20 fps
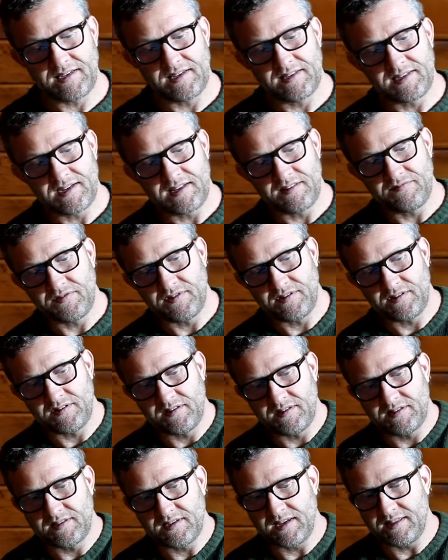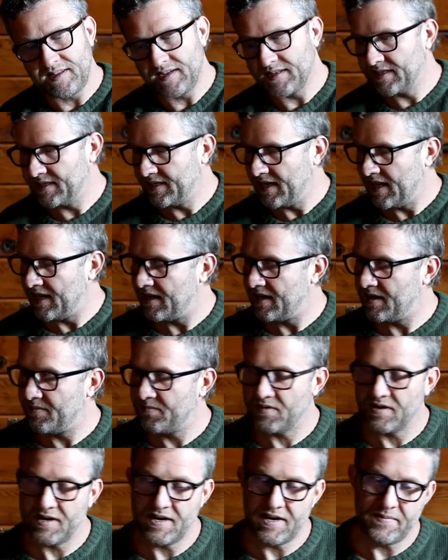inside the folds, and then stand it
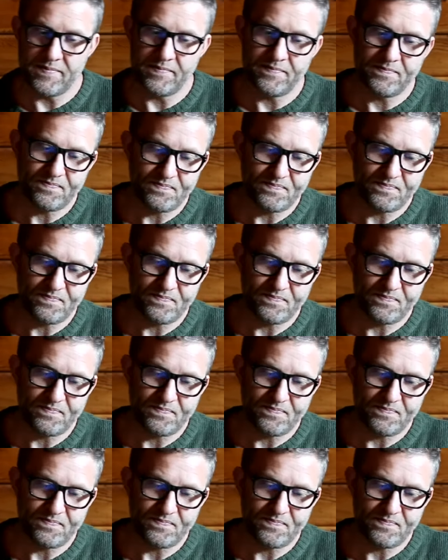upright.